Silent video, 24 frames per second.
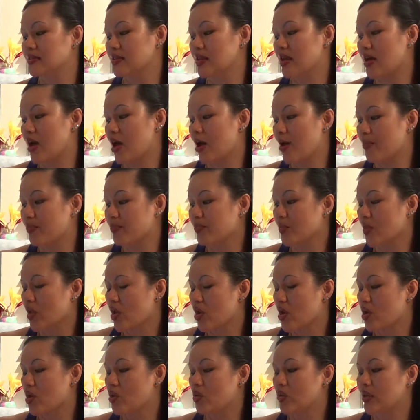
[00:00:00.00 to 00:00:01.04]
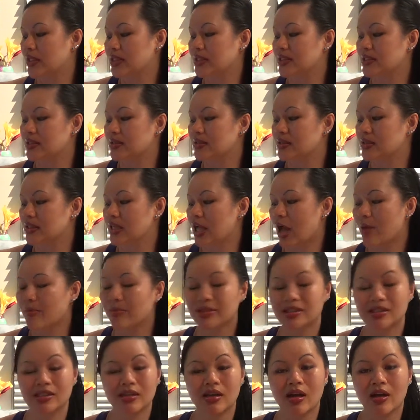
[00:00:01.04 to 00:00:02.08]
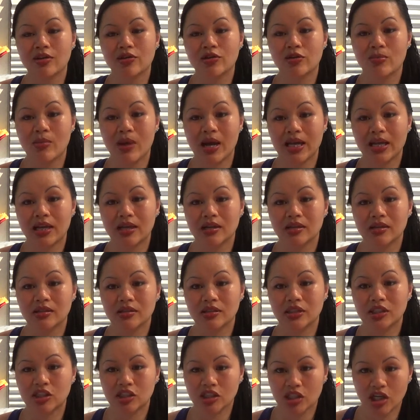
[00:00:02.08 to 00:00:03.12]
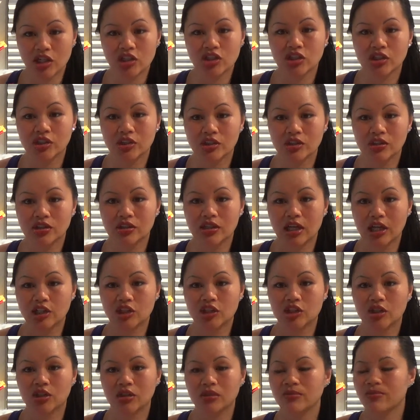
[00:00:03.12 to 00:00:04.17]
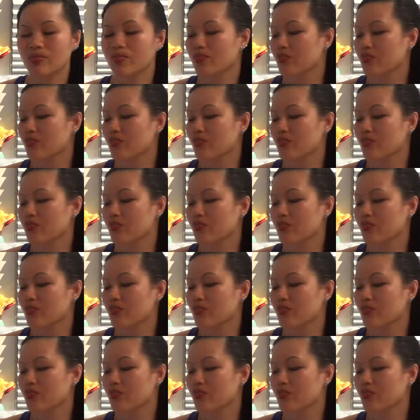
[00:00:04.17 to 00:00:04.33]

um, who had commented under my discussion section.